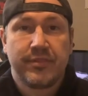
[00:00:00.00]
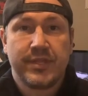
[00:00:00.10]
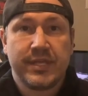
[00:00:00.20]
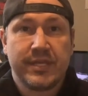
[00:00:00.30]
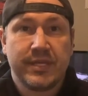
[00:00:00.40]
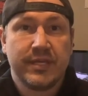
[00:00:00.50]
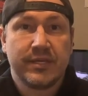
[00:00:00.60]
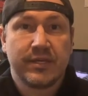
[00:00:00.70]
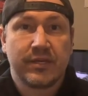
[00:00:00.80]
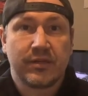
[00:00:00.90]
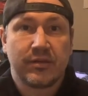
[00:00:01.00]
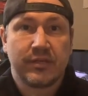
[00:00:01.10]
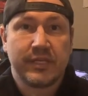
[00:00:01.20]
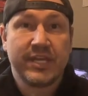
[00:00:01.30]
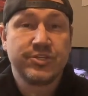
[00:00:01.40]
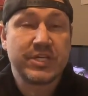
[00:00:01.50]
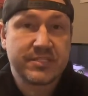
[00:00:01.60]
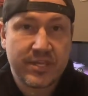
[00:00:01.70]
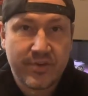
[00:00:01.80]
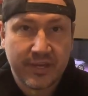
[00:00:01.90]
the EG
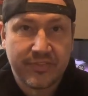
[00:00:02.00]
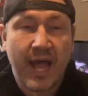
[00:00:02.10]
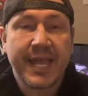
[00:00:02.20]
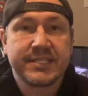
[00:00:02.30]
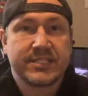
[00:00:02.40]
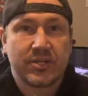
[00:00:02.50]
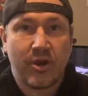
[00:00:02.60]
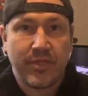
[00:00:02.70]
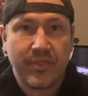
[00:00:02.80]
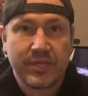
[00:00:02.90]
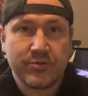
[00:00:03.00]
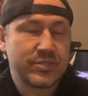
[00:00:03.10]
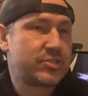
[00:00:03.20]
Civic, the Heist car that we use.